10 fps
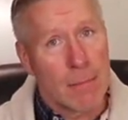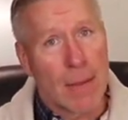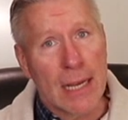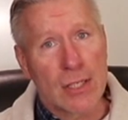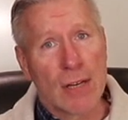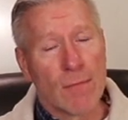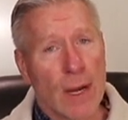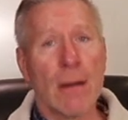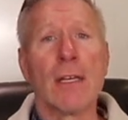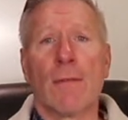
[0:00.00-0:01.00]
it makes it
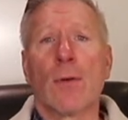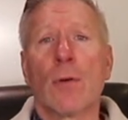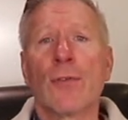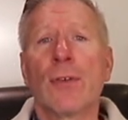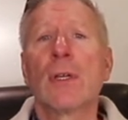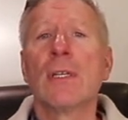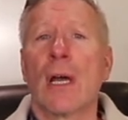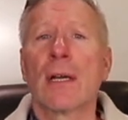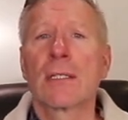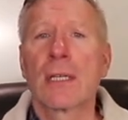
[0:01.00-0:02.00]
very difficult to
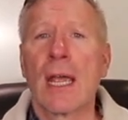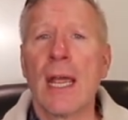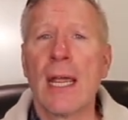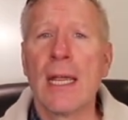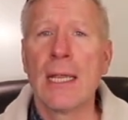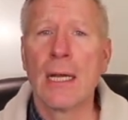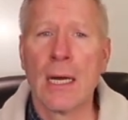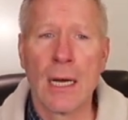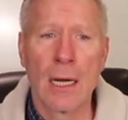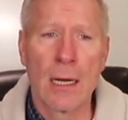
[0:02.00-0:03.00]
conduct a,
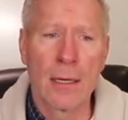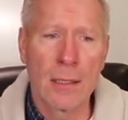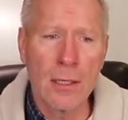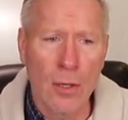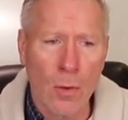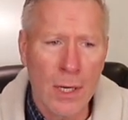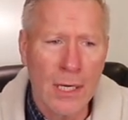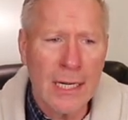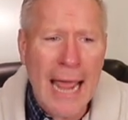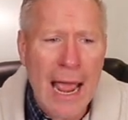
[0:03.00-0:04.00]
uh, you know, an
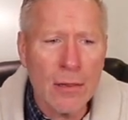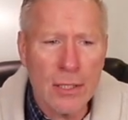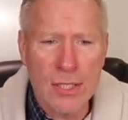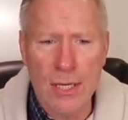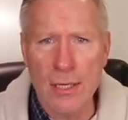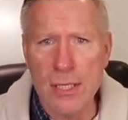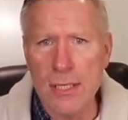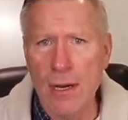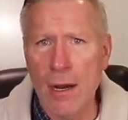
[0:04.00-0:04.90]
analysis,